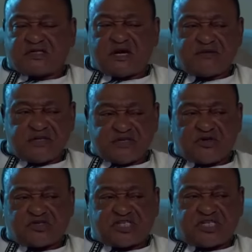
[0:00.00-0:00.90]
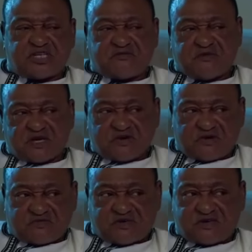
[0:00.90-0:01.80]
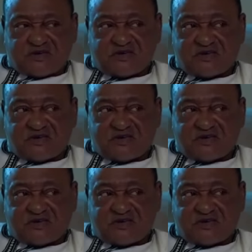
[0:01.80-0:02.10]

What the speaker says: Tell me, does she make you happy?